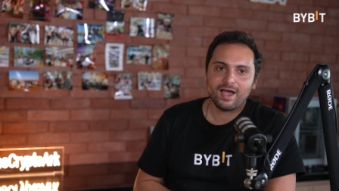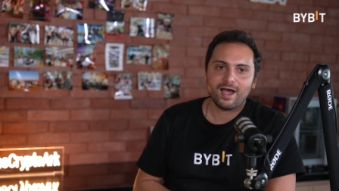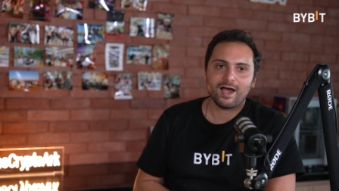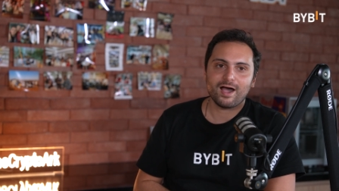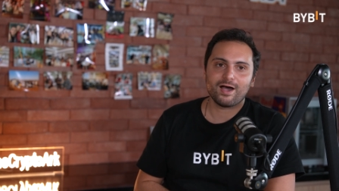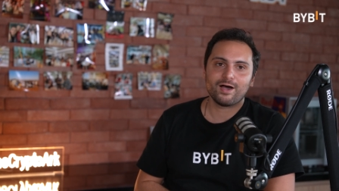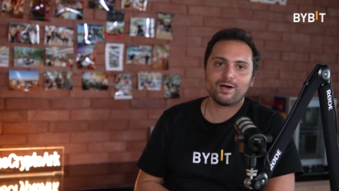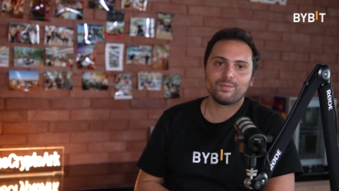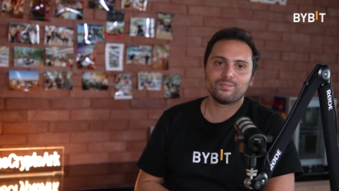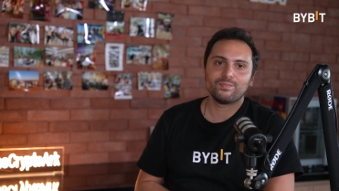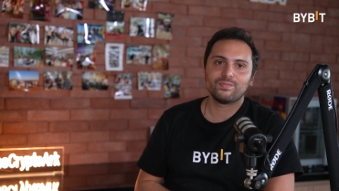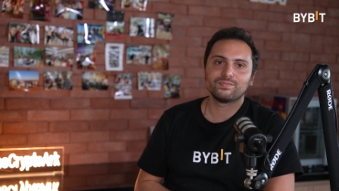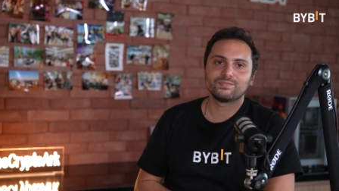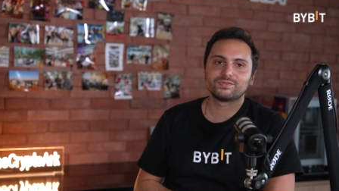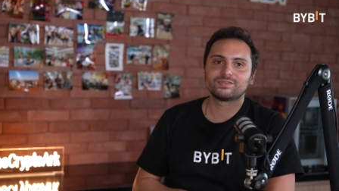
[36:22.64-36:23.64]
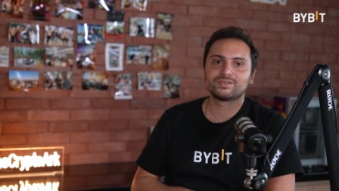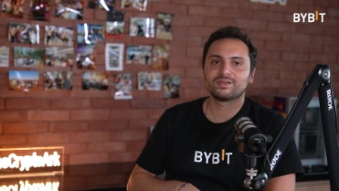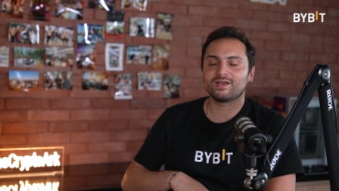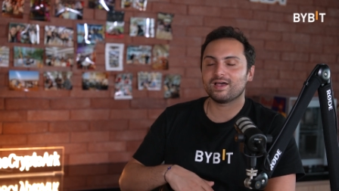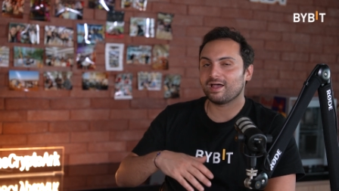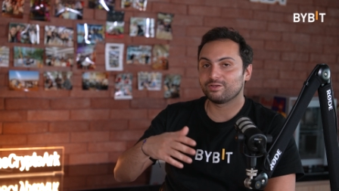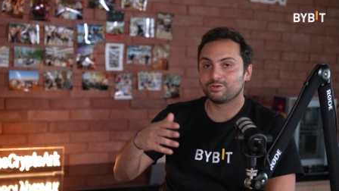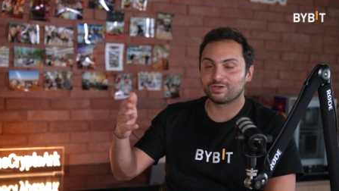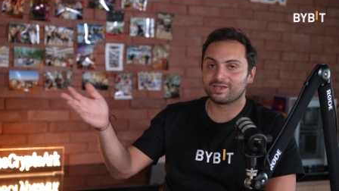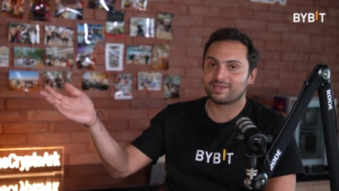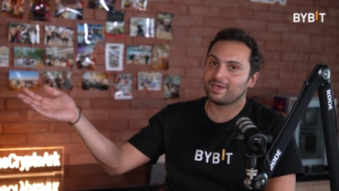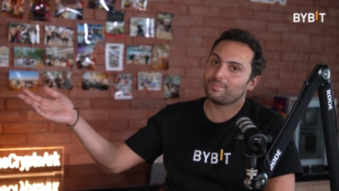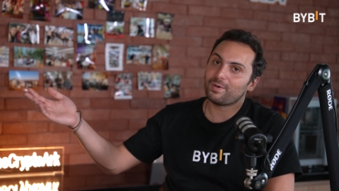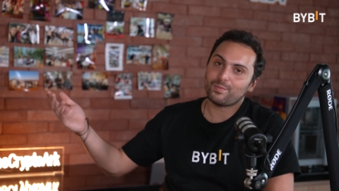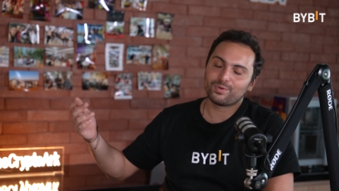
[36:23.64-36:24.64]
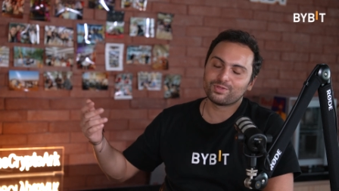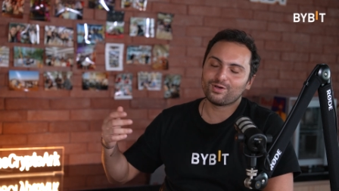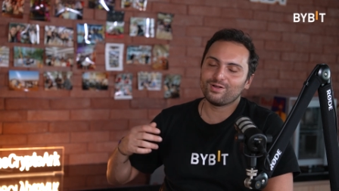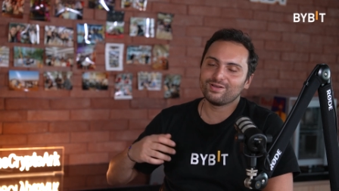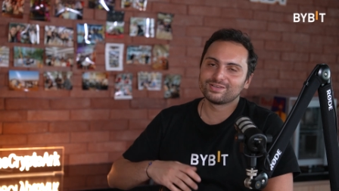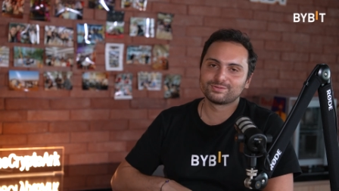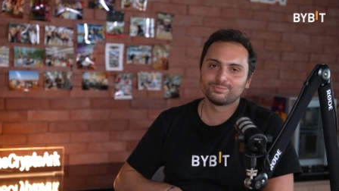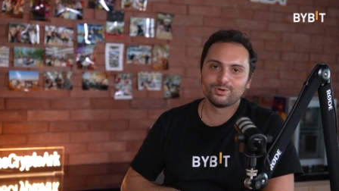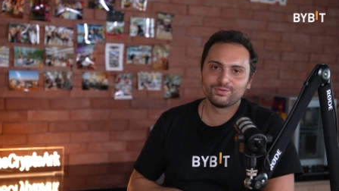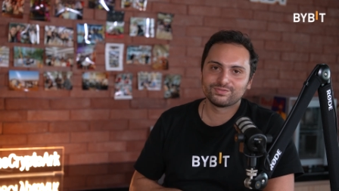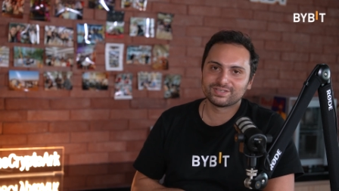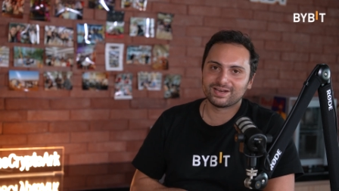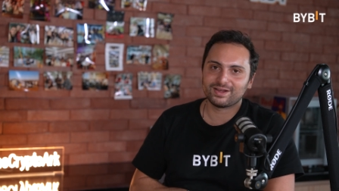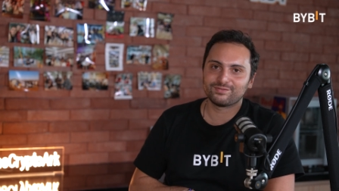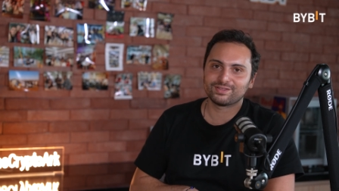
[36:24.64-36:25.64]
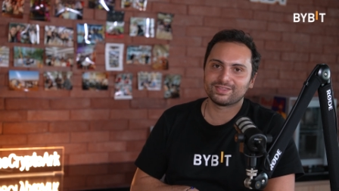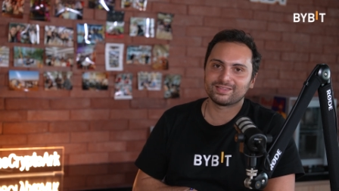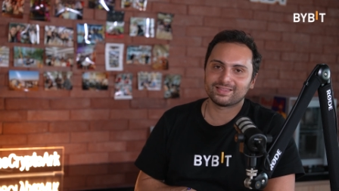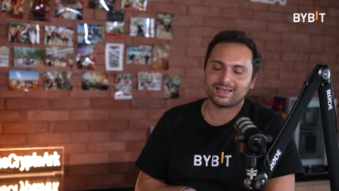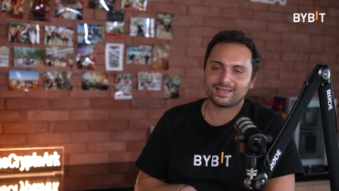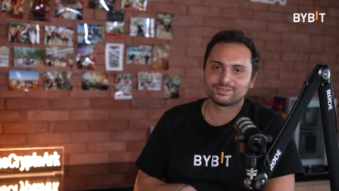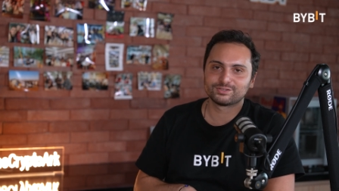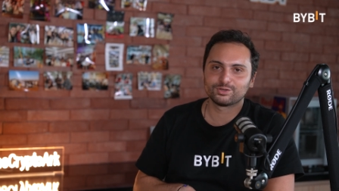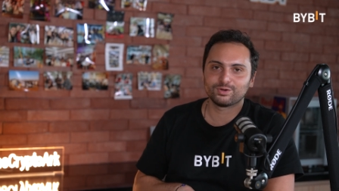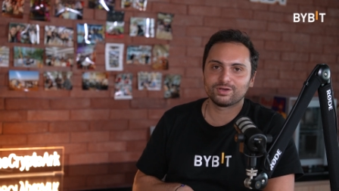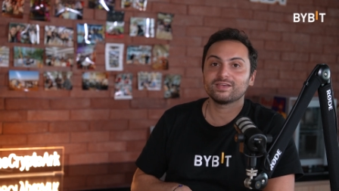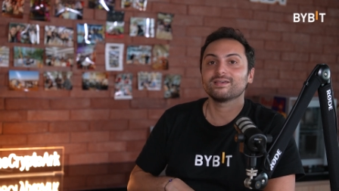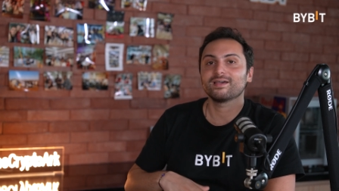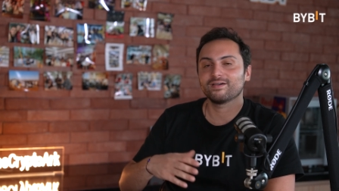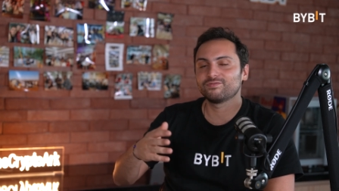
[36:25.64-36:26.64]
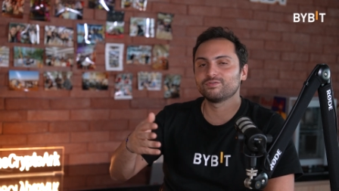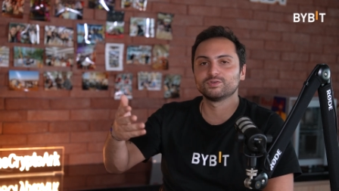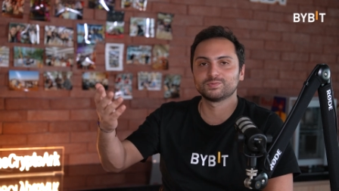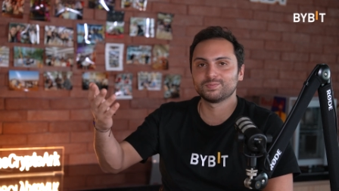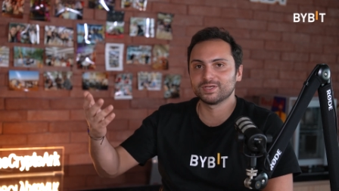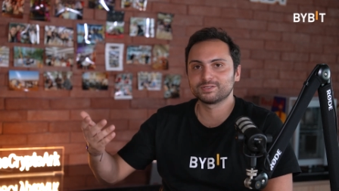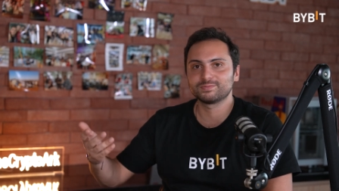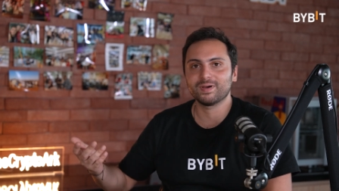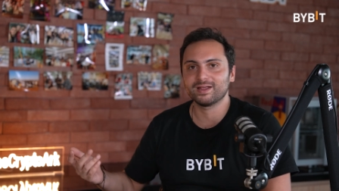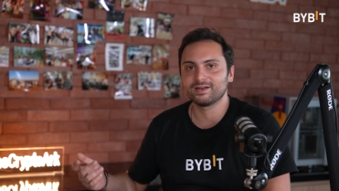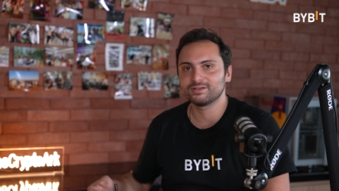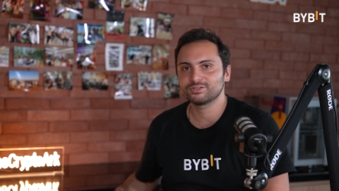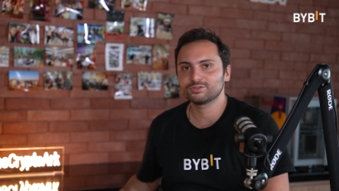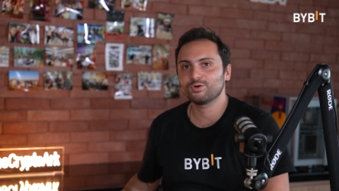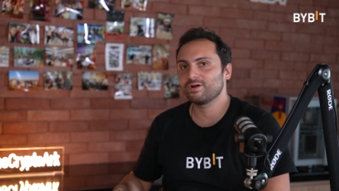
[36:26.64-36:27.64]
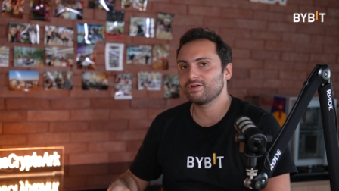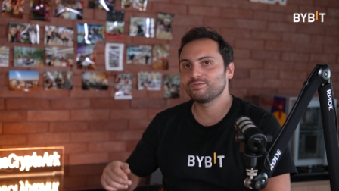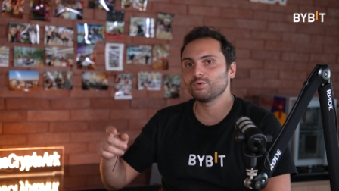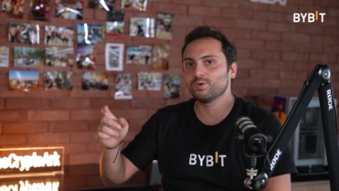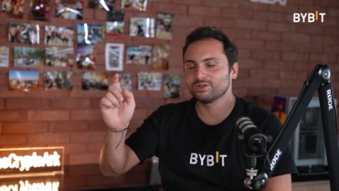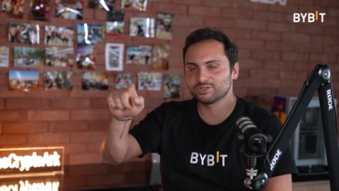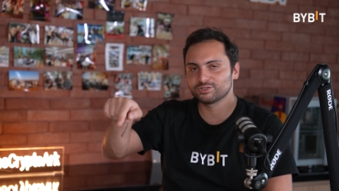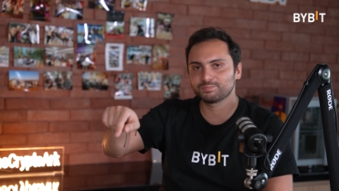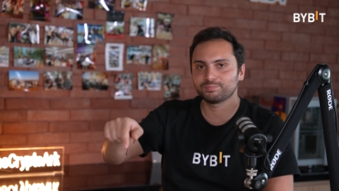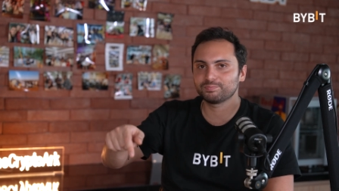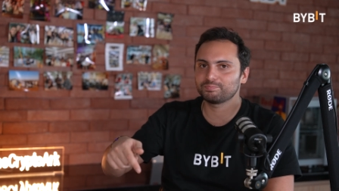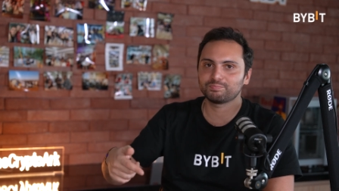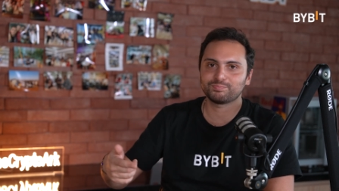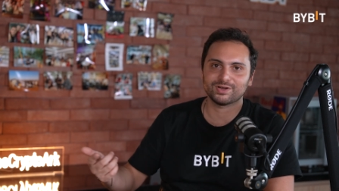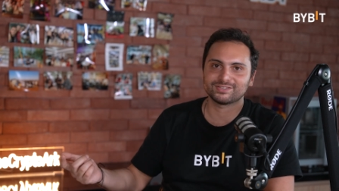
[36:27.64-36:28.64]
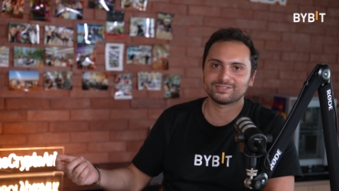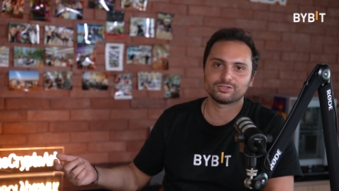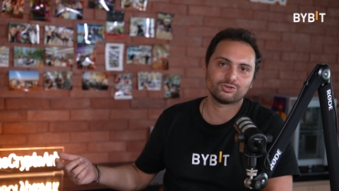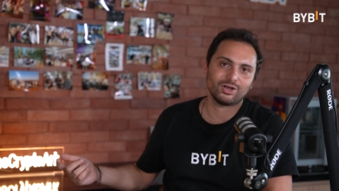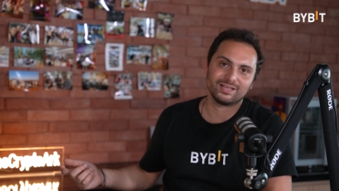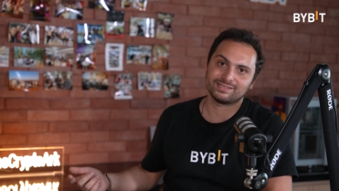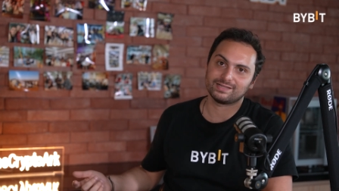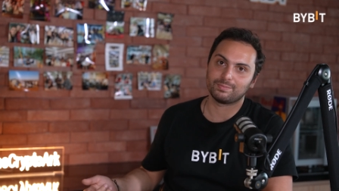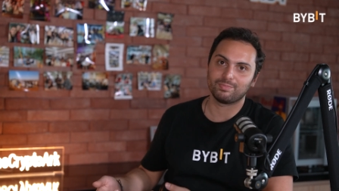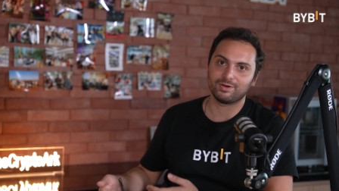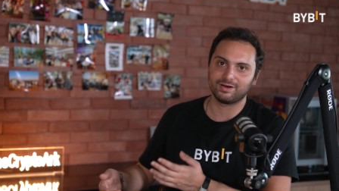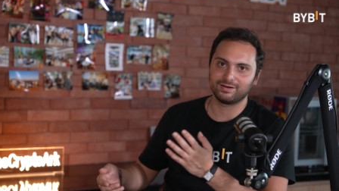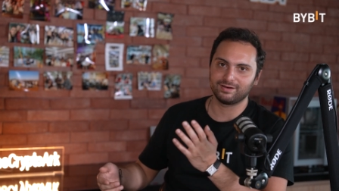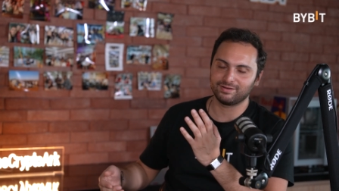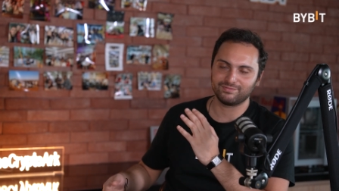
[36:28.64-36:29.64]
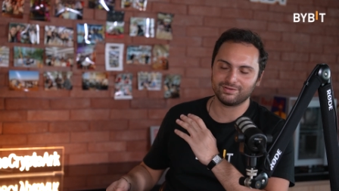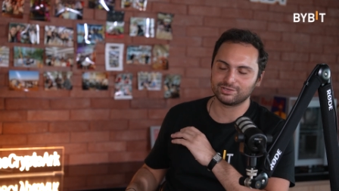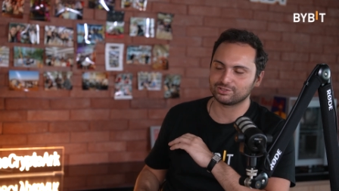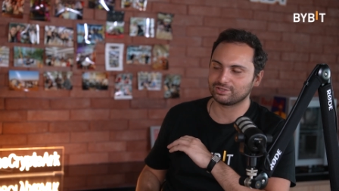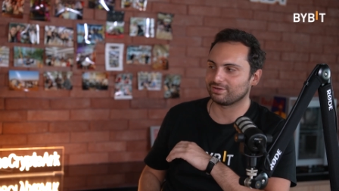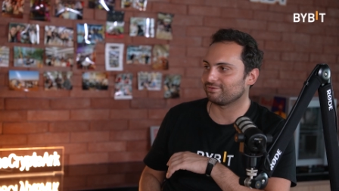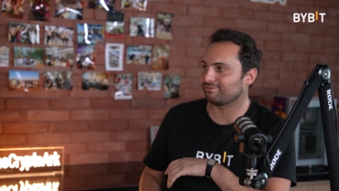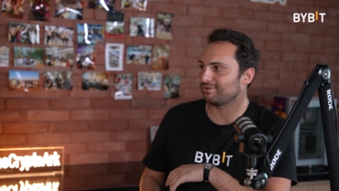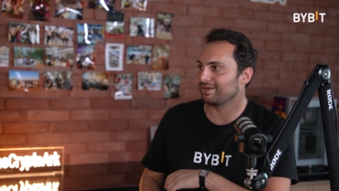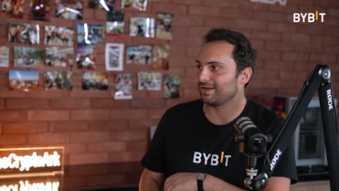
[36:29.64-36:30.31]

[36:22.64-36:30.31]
and you can keep up with all his moves and everything that he's doing if you speak Spanish, or if you want, just press the translate button and eventually you'll find